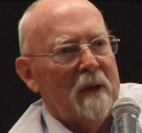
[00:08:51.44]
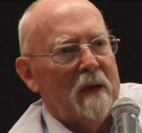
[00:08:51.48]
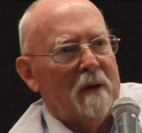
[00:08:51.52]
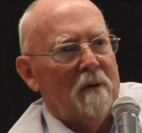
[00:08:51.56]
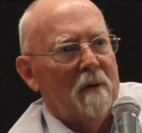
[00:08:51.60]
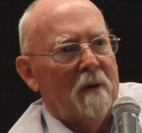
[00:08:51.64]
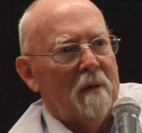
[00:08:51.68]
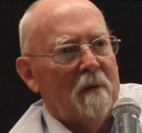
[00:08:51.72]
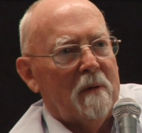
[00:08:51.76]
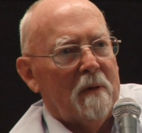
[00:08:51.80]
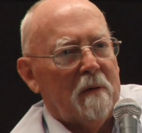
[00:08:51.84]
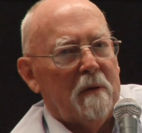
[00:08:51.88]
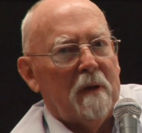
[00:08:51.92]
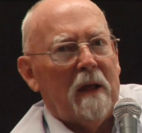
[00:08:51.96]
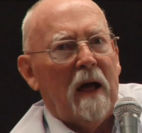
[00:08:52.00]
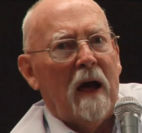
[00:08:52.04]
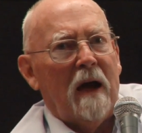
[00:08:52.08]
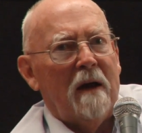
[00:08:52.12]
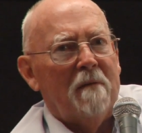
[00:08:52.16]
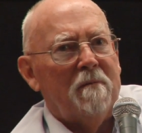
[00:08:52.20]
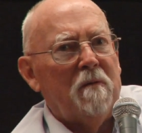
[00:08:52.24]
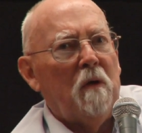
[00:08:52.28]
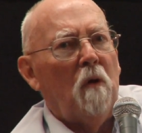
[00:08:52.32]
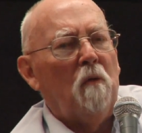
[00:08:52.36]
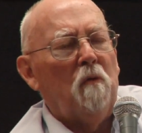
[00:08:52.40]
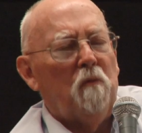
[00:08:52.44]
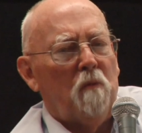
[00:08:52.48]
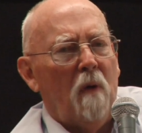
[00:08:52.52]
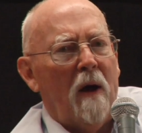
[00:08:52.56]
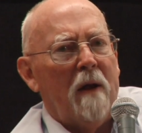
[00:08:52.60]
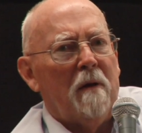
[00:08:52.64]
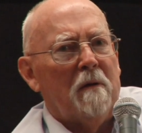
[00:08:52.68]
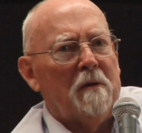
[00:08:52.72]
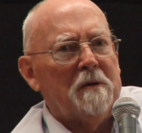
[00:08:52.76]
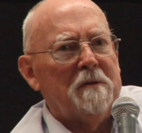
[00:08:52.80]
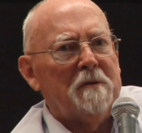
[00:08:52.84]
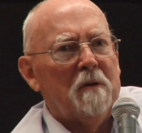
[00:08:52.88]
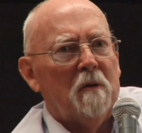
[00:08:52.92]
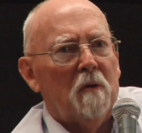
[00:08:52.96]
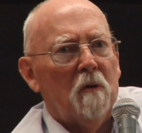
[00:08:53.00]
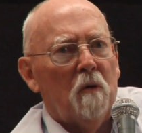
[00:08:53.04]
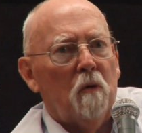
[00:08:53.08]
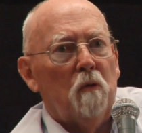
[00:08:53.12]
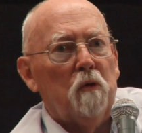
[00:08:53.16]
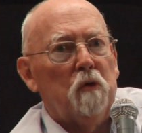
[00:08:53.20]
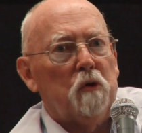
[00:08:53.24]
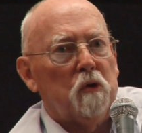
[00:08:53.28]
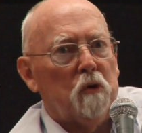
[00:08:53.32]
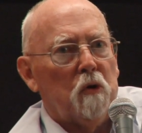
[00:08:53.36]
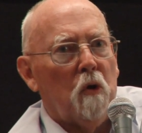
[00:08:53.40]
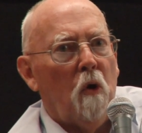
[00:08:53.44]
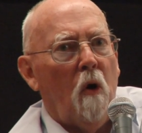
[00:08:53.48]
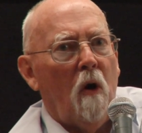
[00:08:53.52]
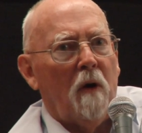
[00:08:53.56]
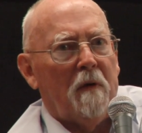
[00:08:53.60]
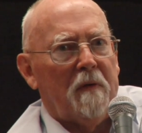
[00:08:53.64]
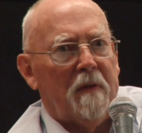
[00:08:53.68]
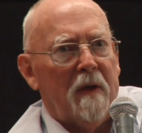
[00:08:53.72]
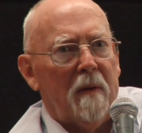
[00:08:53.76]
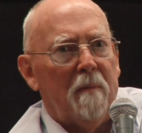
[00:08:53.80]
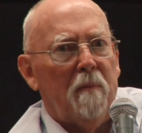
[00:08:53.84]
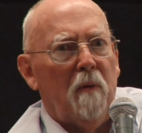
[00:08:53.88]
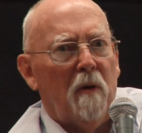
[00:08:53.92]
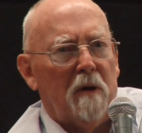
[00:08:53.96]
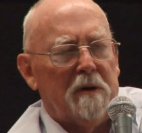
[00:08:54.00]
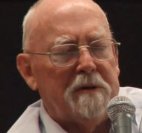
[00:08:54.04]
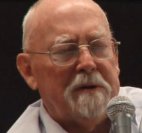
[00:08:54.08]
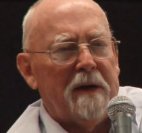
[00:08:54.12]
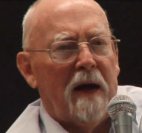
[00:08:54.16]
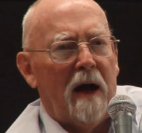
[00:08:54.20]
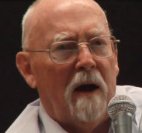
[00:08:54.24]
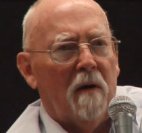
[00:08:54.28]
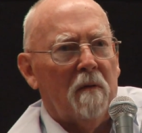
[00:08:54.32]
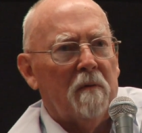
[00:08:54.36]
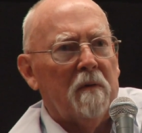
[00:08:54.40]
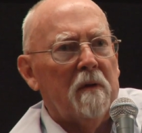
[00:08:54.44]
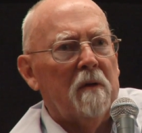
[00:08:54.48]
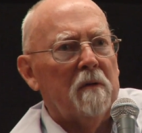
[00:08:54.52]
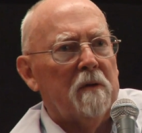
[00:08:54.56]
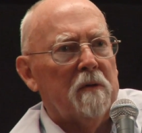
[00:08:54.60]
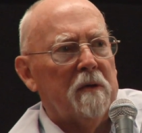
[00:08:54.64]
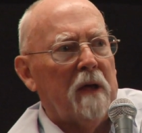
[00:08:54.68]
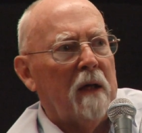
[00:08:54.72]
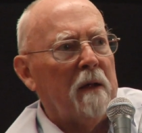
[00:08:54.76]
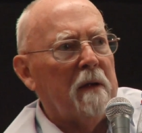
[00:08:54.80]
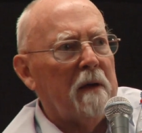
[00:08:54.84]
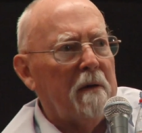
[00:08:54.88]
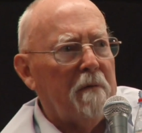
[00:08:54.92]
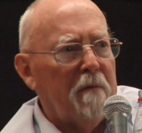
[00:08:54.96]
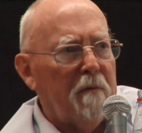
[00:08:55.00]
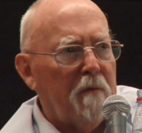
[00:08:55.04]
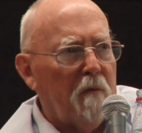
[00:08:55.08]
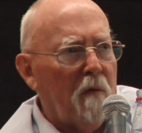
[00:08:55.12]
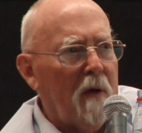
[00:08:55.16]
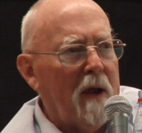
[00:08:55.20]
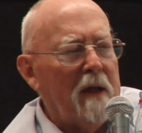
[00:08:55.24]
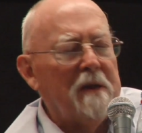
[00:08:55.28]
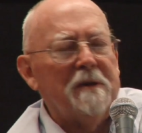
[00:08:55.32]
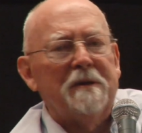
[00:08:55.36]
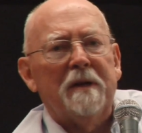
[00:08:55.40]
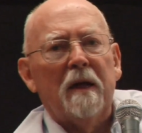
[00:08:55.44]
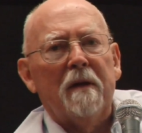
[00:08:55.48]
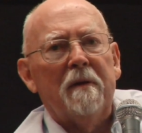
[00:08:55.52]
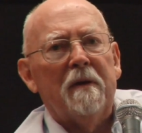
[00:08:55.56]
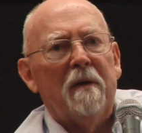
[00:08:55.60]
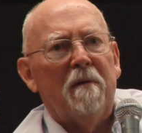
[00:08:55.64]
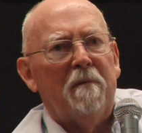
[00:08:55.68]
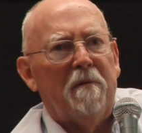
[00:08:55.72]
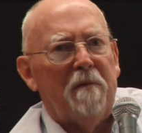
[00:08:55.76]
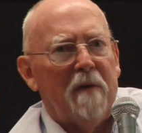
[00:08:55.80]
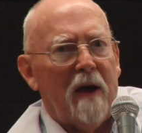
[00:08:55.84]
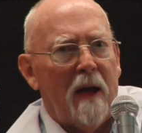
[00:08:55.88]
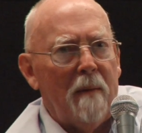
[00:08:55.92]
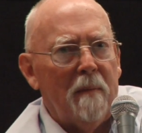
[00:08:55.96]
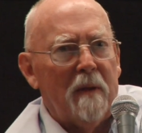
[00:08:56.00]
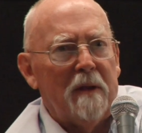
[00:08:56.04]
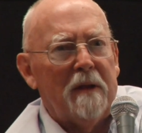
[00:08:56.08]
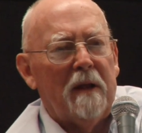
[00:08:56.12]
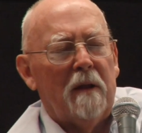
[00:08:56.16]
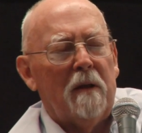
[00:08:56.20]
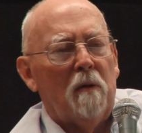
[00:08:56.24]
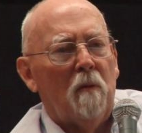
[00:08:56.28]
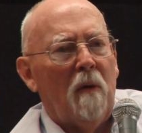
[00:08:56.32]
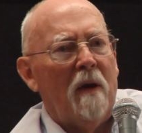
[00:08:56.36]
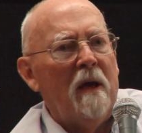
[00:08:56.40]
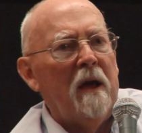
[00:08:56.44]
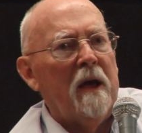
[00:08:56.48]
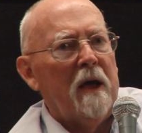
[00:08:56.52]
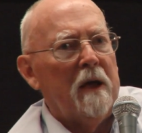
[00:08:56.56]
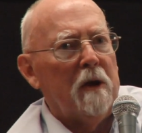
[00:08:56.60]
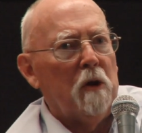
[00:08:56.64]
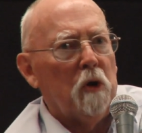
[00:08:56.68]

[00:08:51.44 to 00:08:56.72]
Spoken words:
Because I've known writers who talk their books out, telling their friends, telling their family, telling what.